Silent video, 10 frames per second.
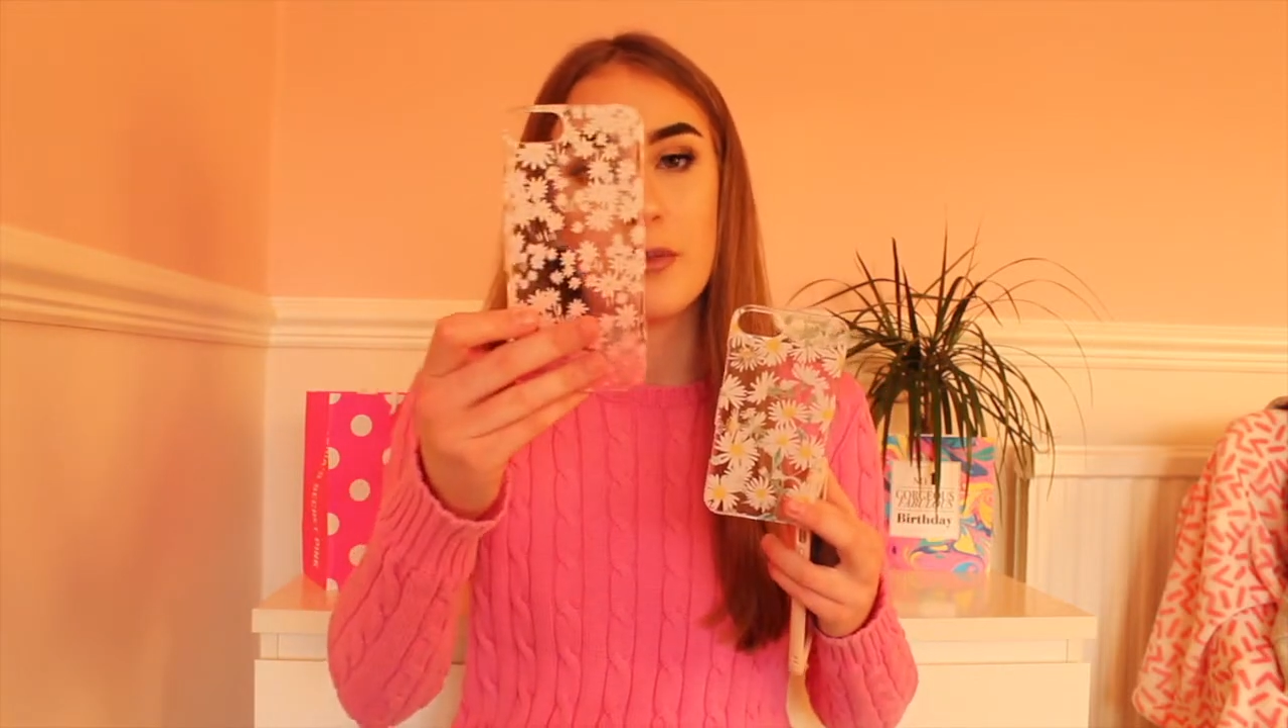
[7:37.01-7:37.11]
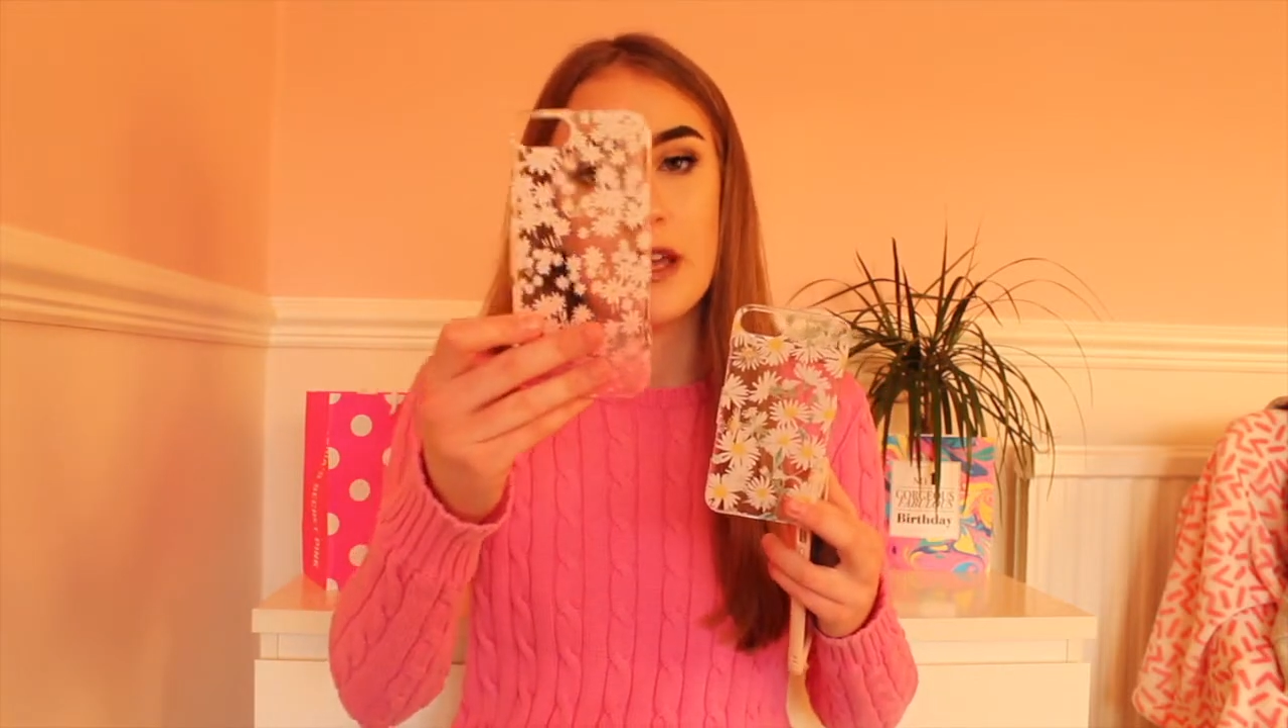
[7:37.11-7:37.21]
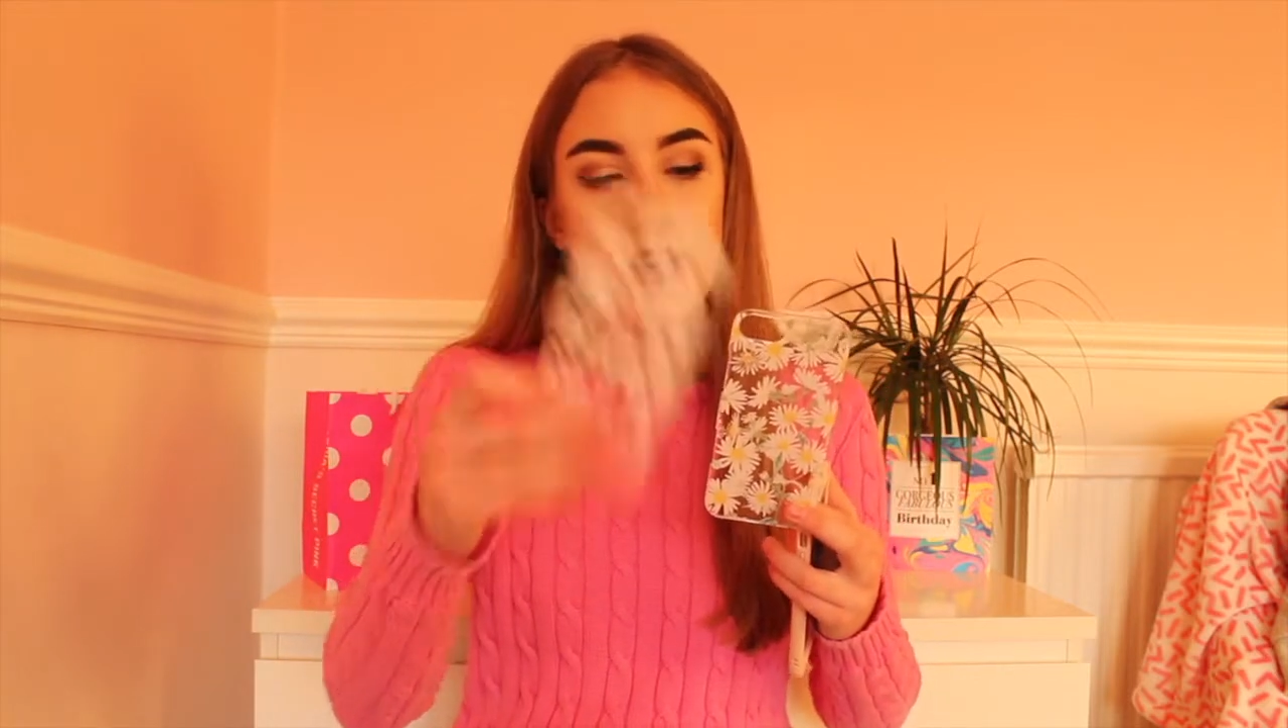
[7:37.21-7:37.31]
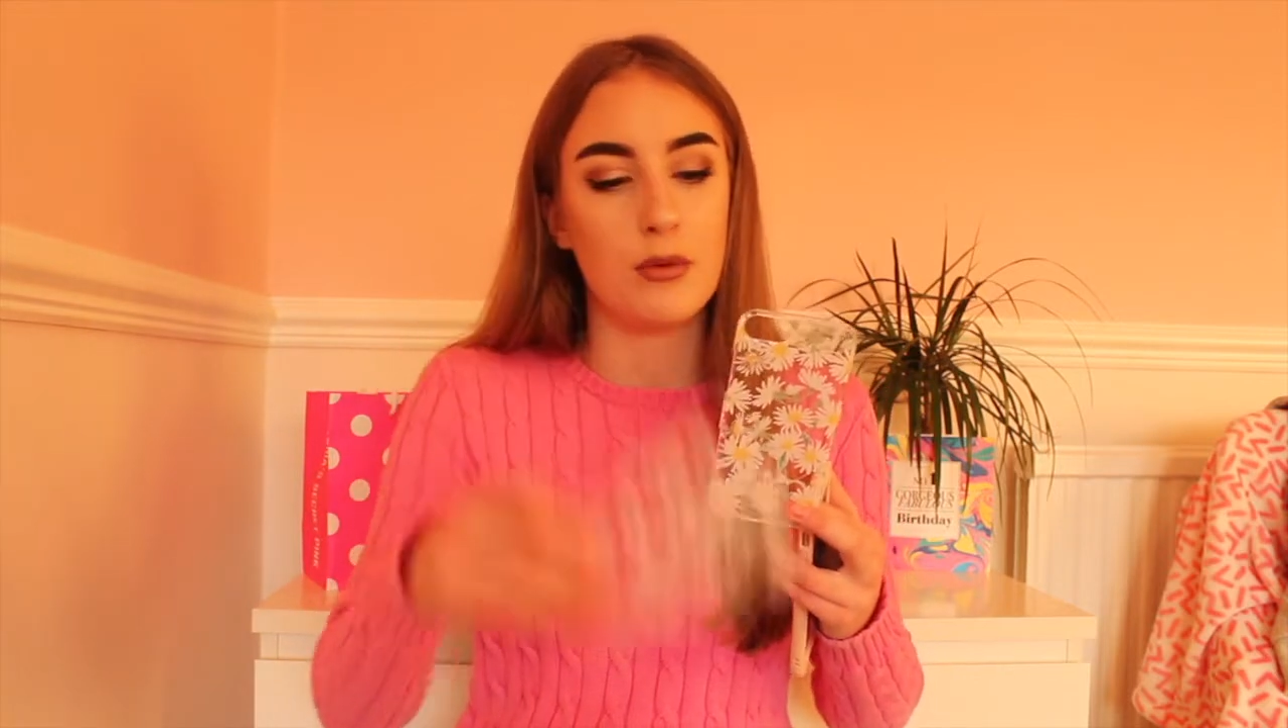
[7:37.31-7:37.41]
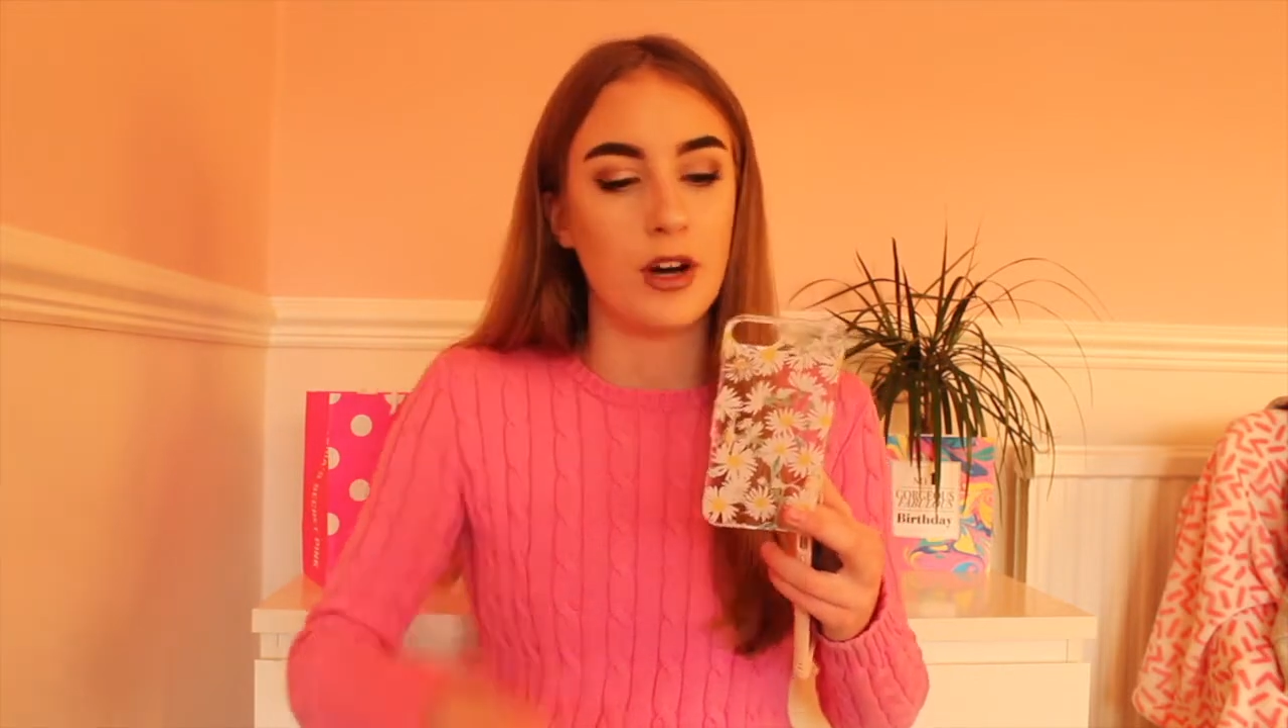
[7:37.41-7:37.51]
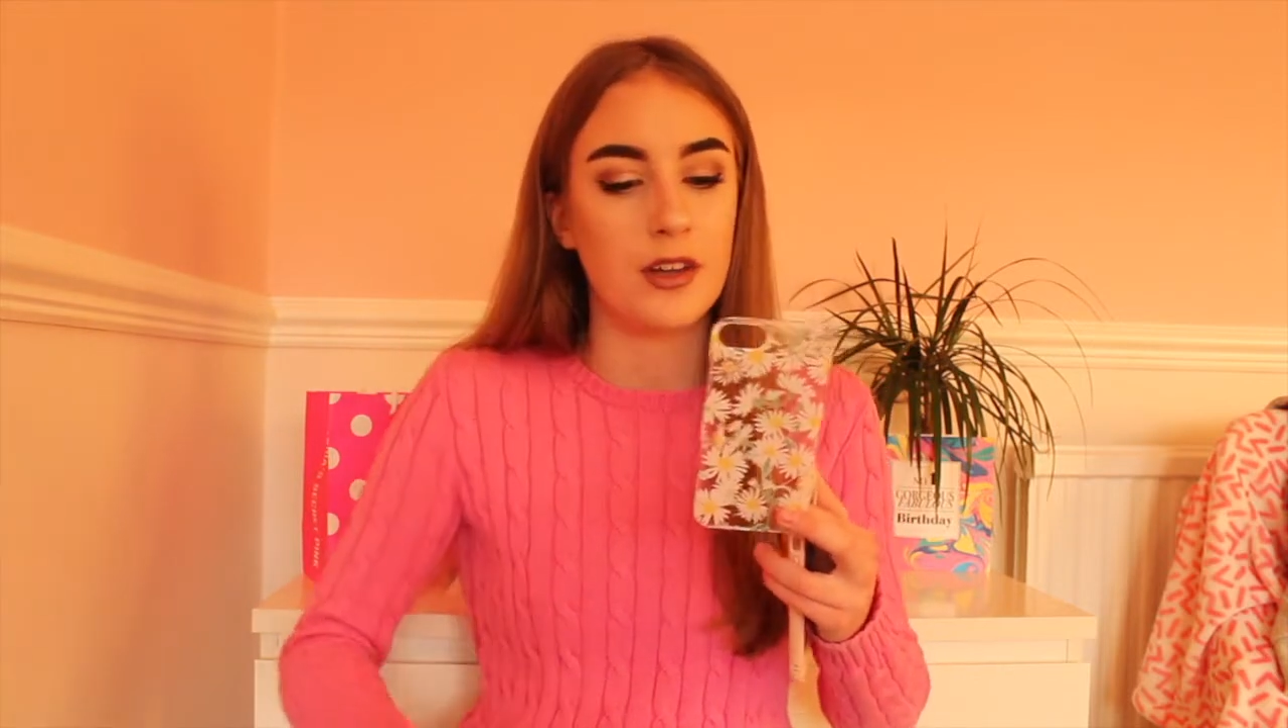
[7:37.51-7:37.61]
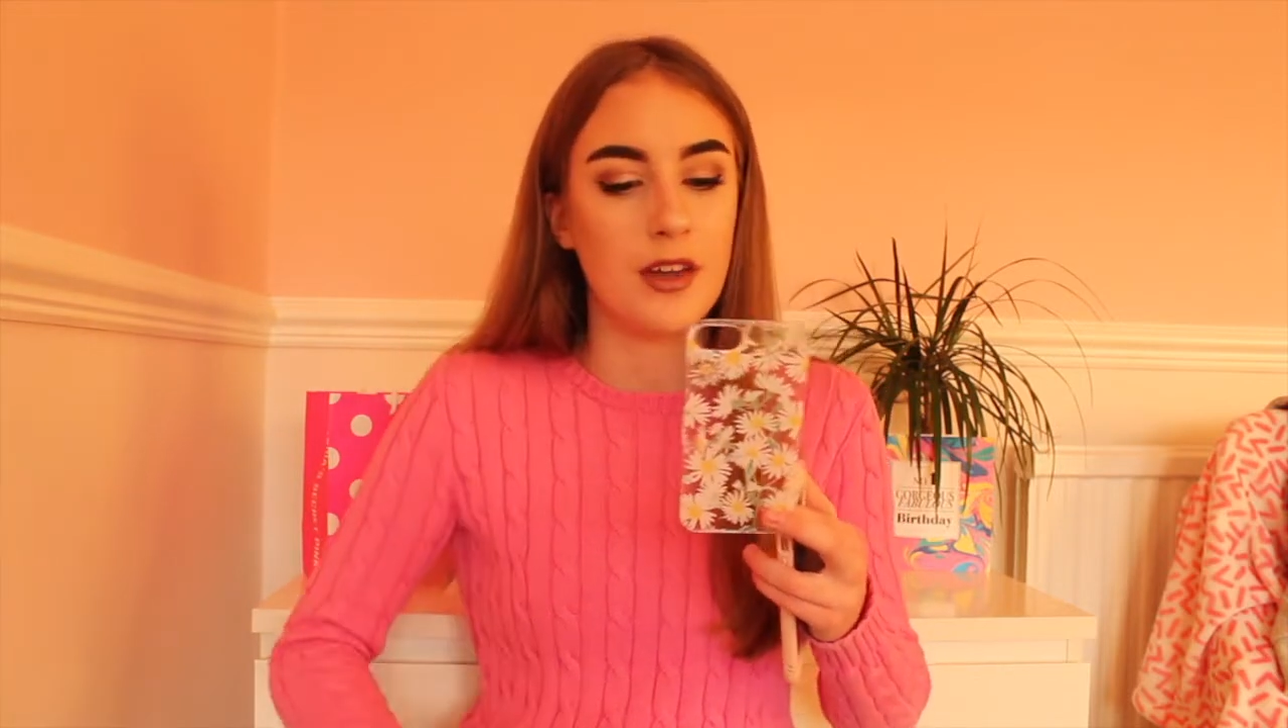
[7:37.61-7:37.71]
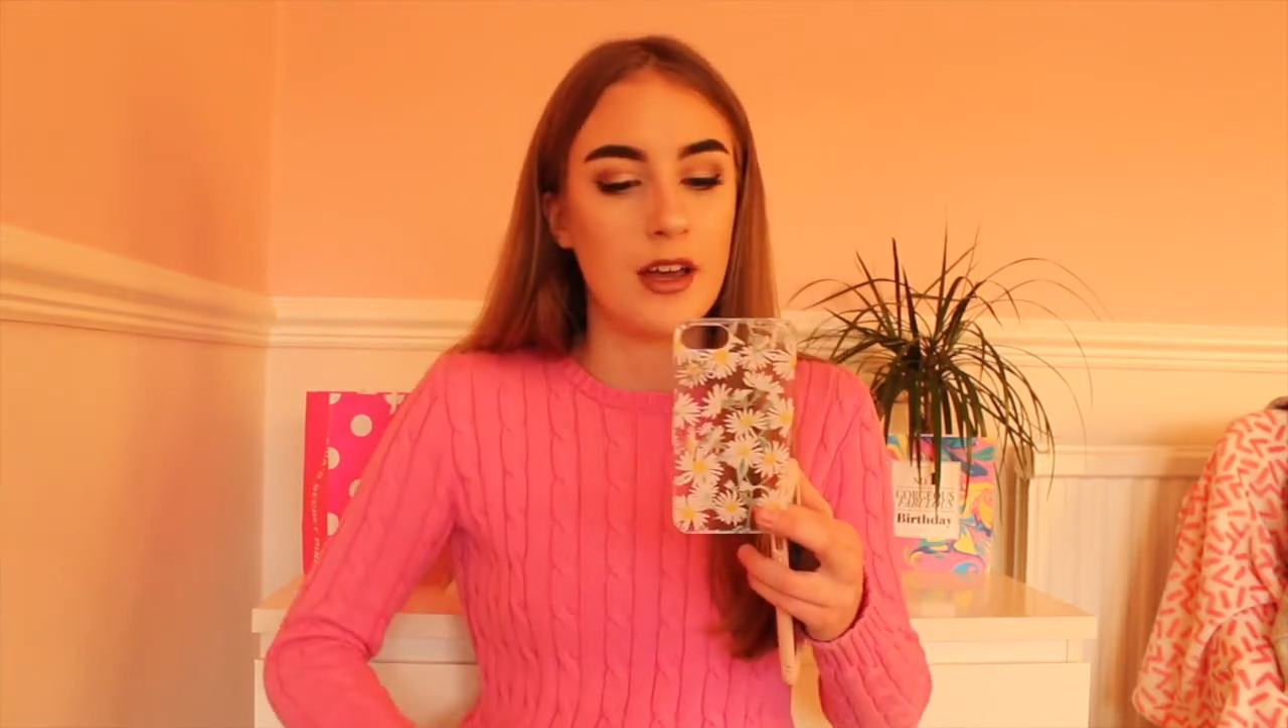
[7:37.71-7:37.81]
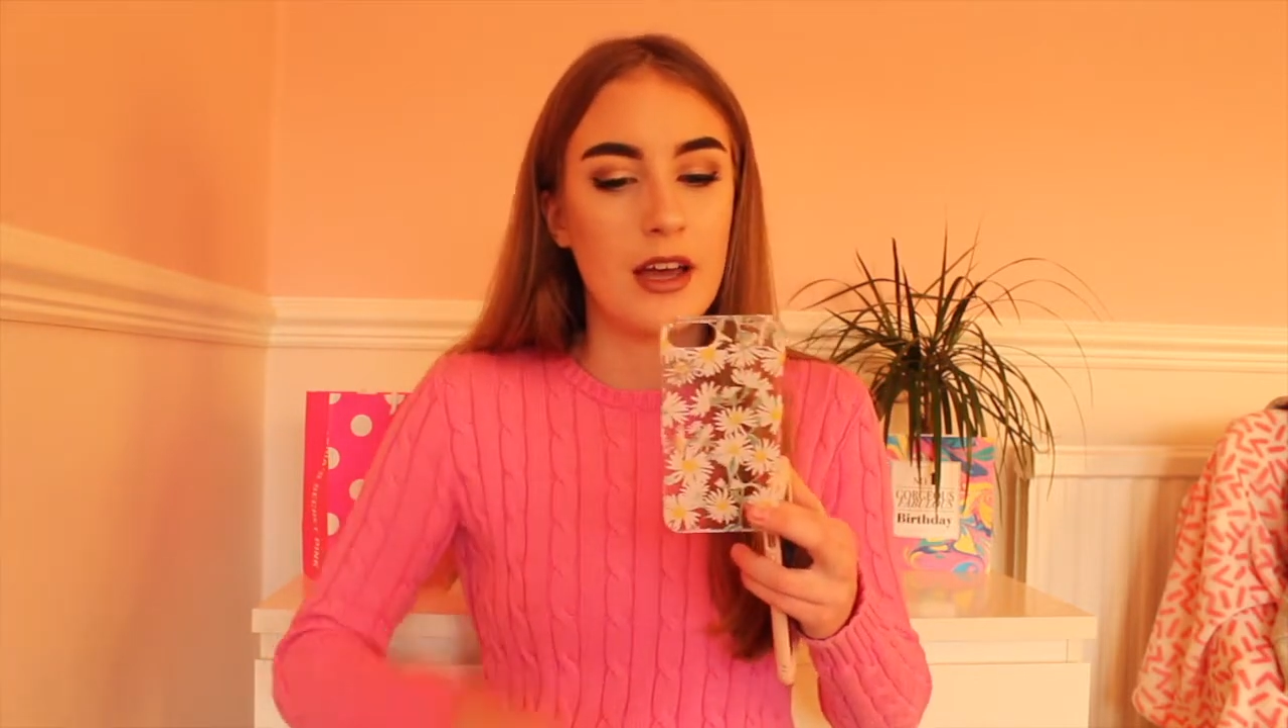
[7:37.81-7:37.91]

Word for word: pink one,